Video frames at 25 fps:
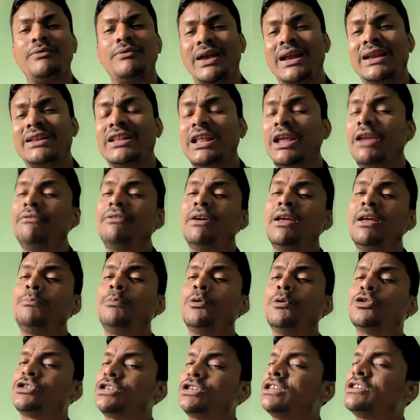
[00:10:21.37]
where they were
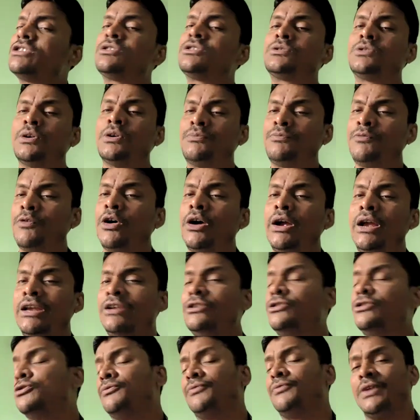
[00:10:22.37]
processed
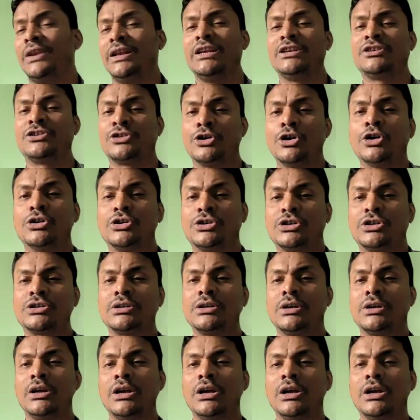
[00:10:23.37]
into finished goods.